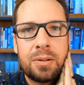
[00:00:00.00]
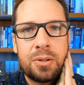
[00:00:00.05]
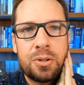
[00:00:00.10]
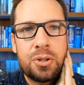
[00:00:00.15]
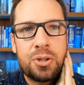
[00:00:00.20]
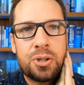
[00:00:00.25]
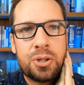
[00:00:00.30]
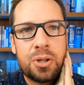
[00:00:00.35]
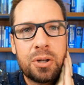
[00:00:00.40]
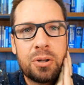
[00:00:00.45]

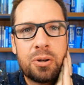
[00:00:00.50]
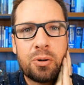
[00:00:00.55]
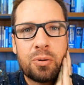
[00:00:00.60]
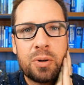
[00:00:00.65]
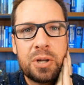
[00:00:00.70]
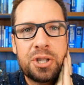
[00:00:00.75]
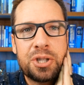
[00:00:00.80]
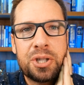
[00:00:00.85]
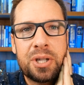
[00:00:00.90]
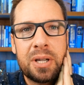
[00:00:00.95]
Should
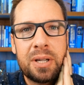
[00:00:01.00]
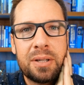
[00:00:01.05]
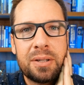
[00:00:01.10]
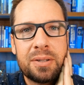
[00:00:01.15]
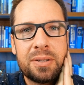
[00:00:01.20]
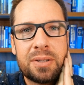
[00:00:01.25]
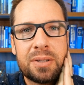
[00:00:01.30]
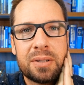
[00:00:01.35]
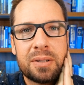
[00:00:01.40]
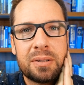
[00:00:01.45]

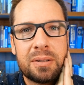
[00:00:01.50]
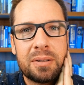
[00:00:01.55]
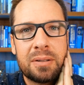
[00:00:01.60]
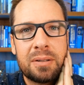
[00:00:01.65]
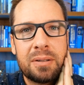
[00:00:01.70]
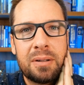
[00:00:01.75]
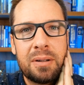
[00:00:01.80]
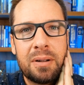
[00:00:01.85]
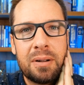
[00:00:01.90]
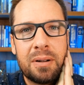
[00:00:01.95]
Christians
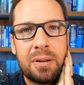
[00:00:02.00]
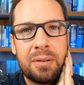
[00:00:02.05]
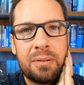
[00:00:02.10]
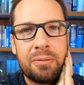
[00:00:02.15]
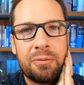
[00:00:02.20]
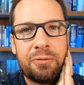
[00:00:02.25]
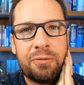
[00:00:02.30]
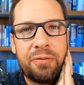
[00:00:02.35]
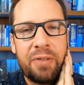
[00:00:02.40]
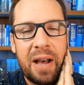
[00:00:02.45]

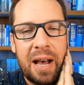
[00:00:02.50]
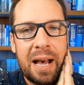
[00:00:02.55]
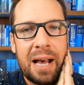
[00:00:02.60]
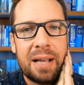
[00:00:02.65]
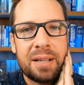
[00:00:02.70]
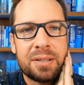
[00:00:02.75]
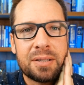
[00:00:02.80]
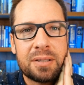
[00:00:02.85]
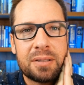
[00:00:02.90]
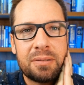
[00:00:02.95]

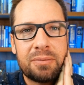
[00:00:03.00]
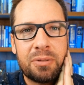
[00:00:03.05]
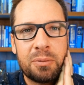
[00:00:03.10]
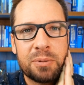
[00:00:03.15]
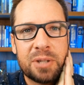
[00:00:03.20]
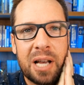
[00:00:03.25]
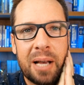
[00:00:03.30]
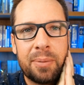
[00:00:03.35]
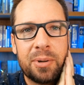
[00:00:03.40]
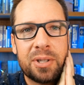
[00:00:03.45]
fast from
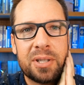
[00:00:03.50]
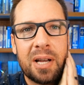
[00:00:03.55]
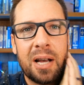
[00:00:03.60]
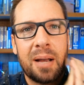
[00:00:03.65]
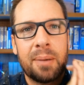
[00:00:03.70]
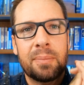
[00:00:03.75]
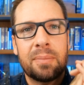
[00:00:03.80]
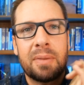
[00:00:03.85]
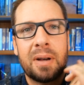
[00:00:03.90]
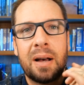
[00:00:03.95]
time to
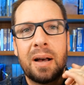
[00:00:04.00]
time?